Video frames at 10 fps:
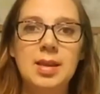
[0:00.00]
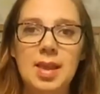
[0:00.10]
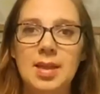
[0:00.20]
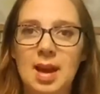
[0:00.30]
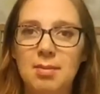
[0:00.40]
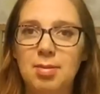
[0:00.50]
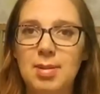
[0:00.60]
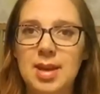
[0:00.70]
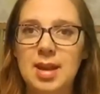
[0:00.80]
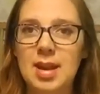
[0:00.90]
That helps
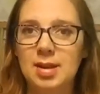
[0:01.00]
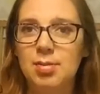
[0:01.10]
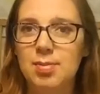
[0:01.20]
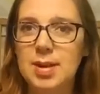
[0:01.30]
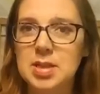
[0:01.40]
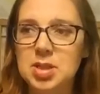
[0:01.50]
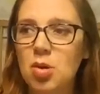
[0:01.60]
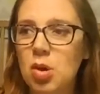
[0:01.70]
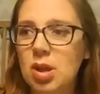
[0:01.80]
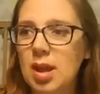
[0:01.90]
me connect with my
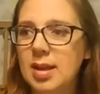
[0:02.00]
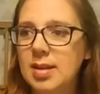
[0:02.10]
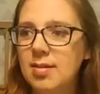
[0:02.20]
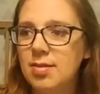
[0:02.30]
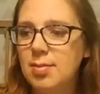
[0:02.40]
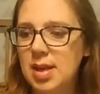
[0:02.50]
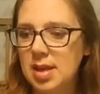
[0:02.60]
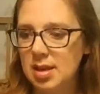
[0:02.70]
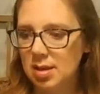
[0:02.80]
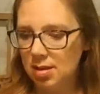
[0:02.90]
soul and gives
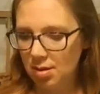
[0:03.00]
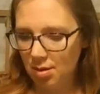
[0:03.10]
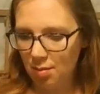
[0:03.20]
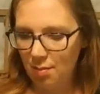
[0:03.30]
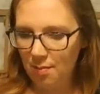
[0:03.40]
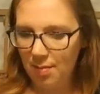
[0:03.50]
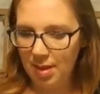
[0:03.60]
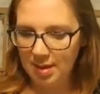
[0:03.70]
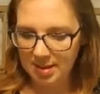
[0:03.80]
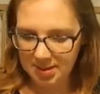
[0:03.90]
me, you know,
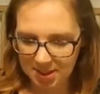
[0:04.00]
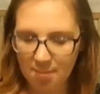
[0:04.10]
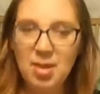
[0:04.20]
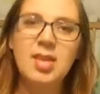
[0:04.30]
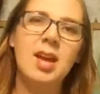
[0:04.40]
something